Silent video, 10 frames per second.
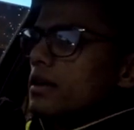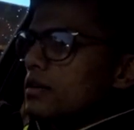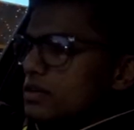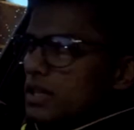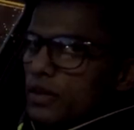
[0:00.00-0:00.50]

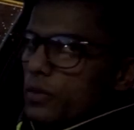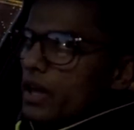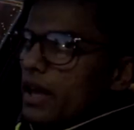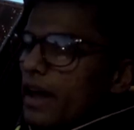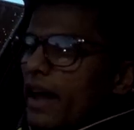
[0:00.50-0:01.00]
Because I didn't
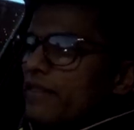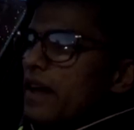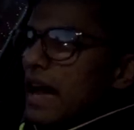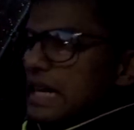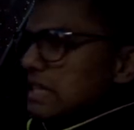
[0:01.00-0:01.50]
want to get a
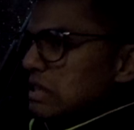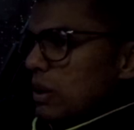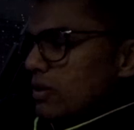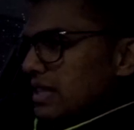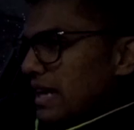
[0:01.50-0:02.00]
van, so I
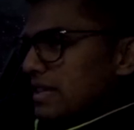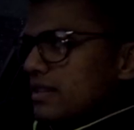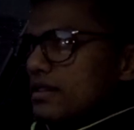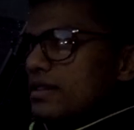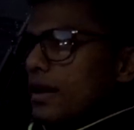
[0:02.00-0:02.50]
was like,
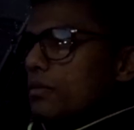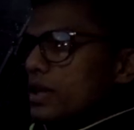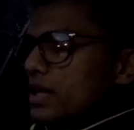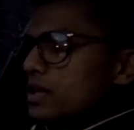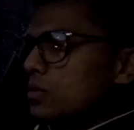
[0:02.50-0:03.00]
let's stick
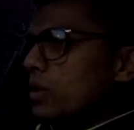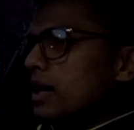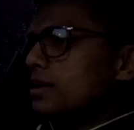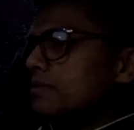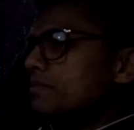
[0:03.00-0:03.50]
with this one.